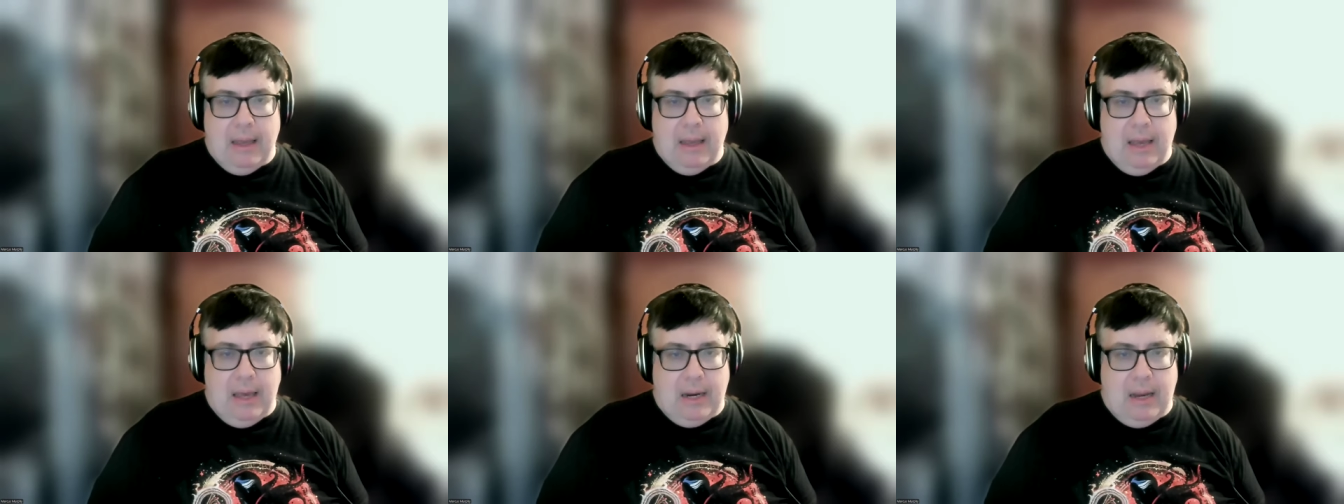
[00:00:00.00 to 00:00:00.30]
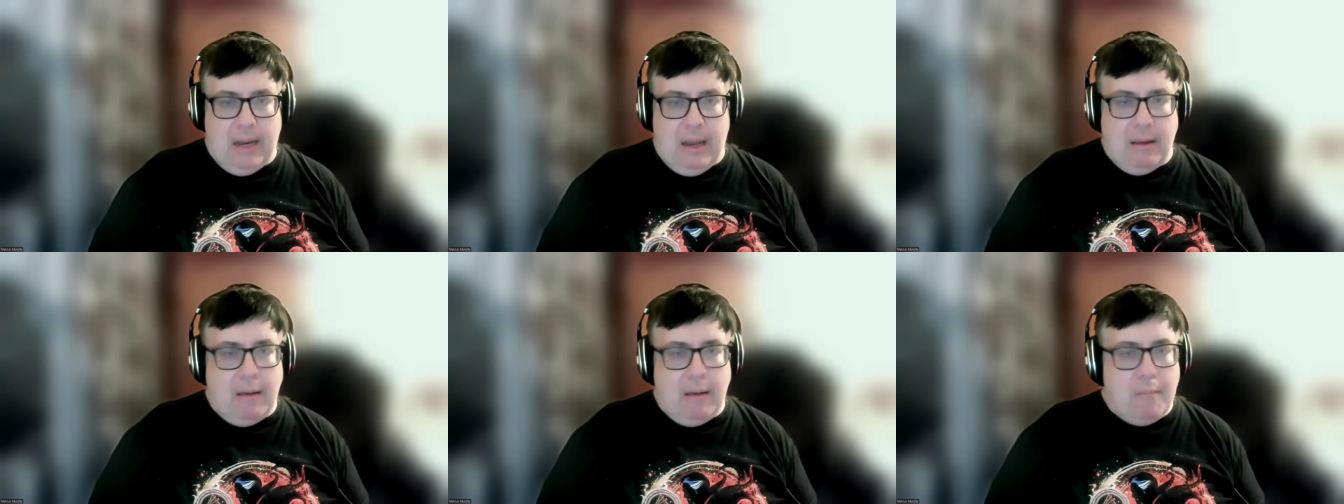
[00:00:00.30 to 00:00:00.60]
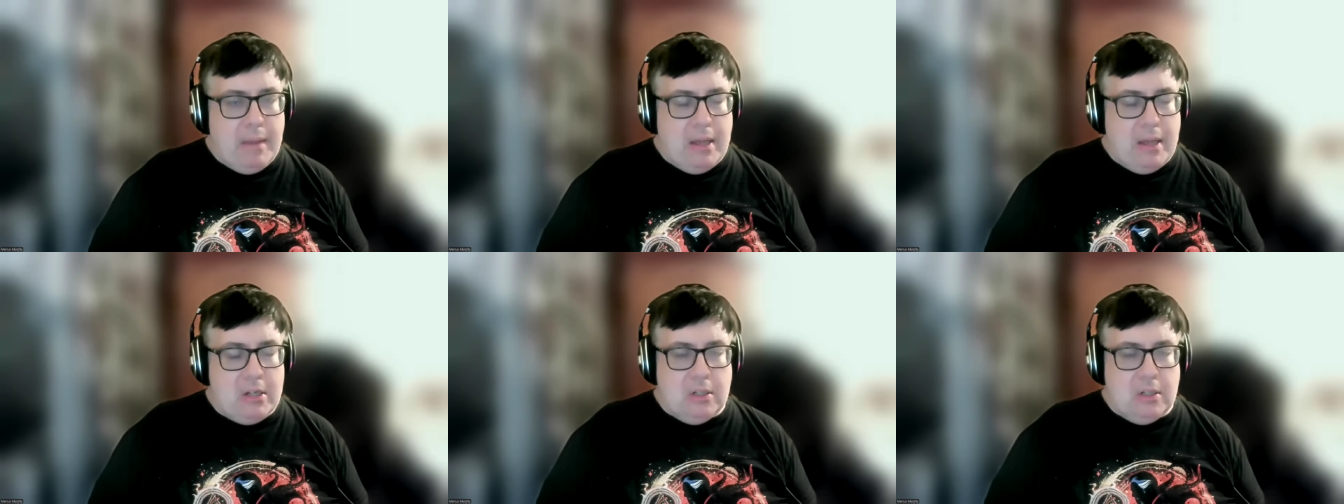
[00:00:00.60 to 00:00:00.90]
And I
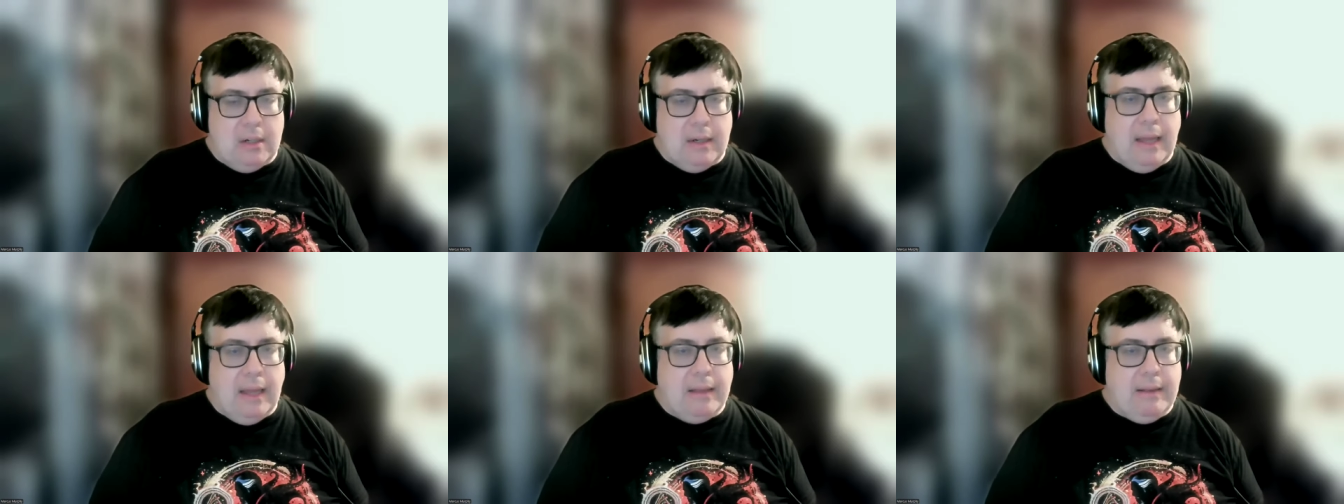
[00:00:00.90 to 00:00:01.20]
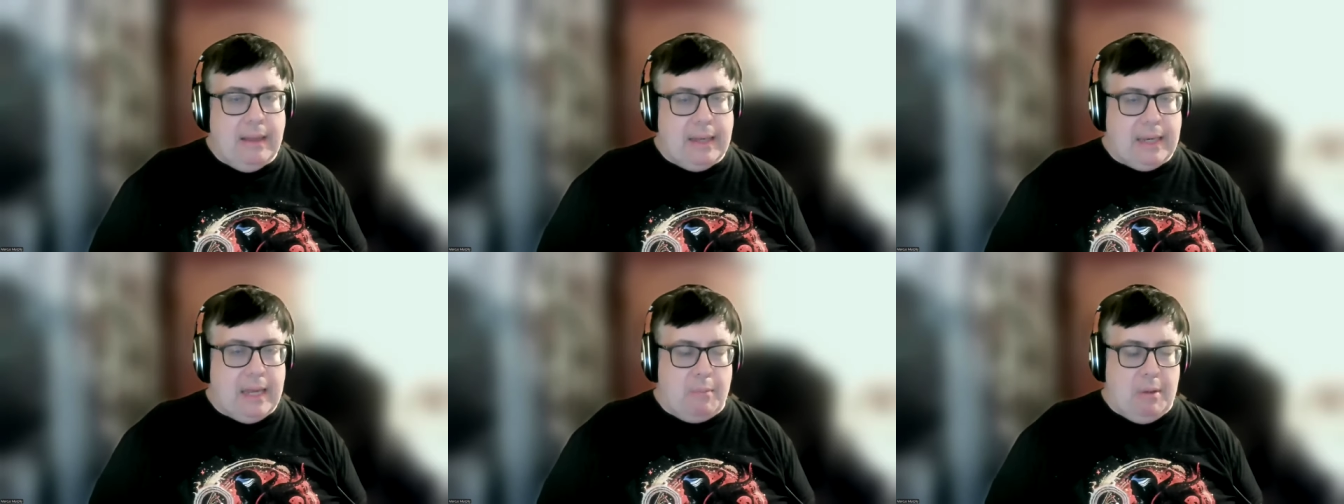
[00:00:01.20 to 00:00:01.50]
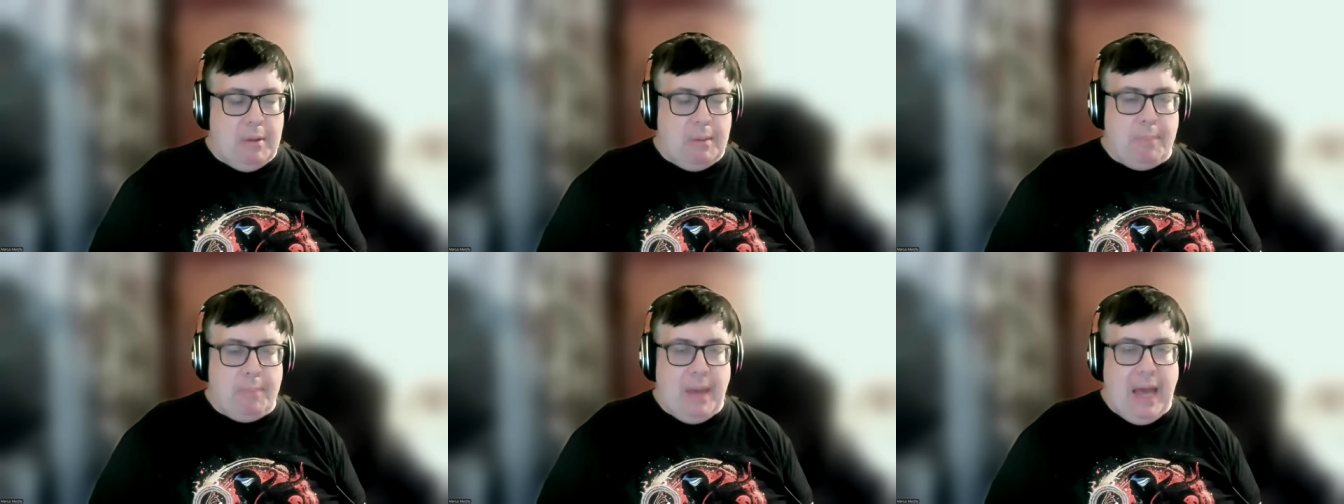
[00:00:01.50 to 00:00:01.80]
imagine it
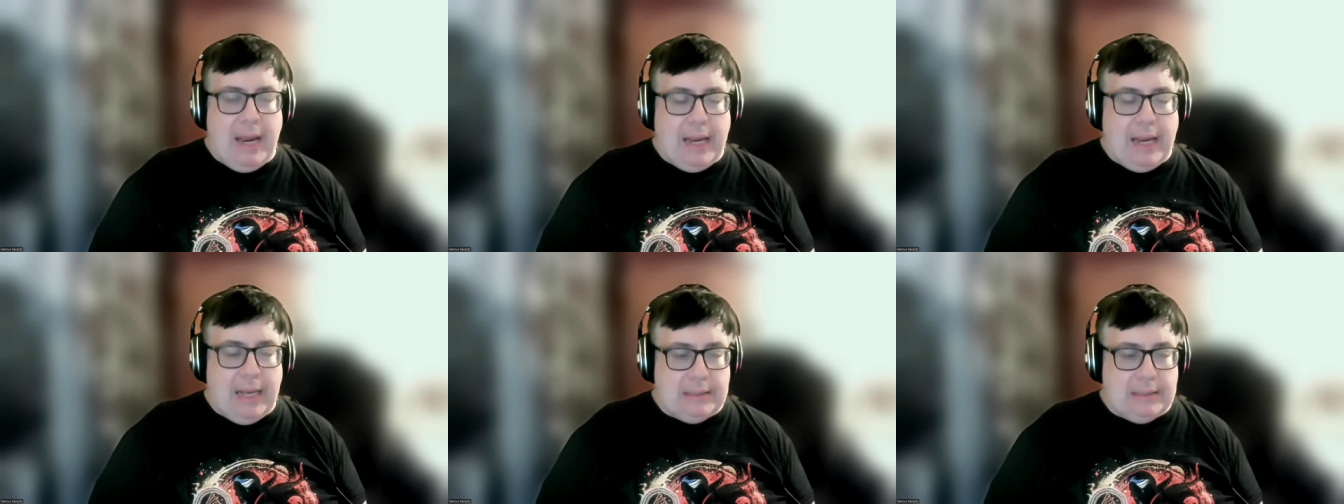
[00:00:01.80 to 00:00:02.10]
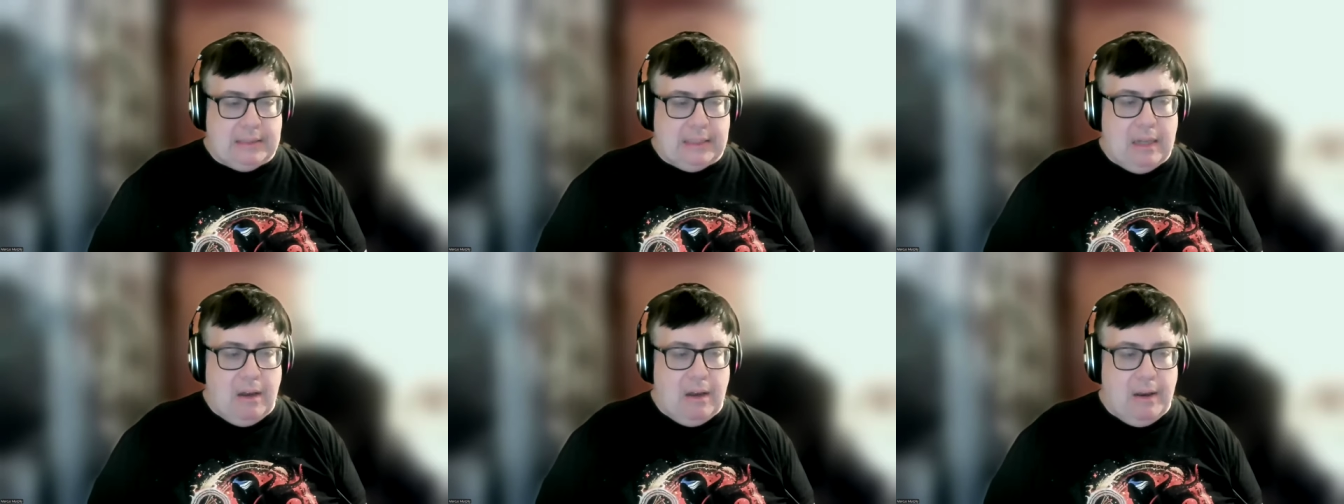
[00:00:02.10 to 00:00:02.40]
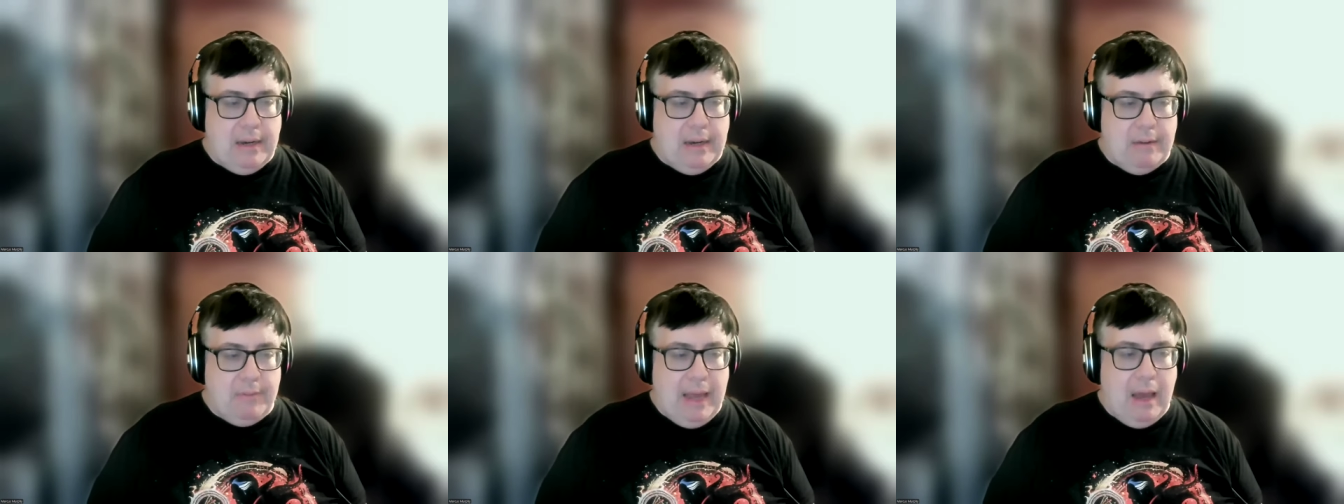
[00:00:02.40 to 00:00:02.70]
coming back as a kind of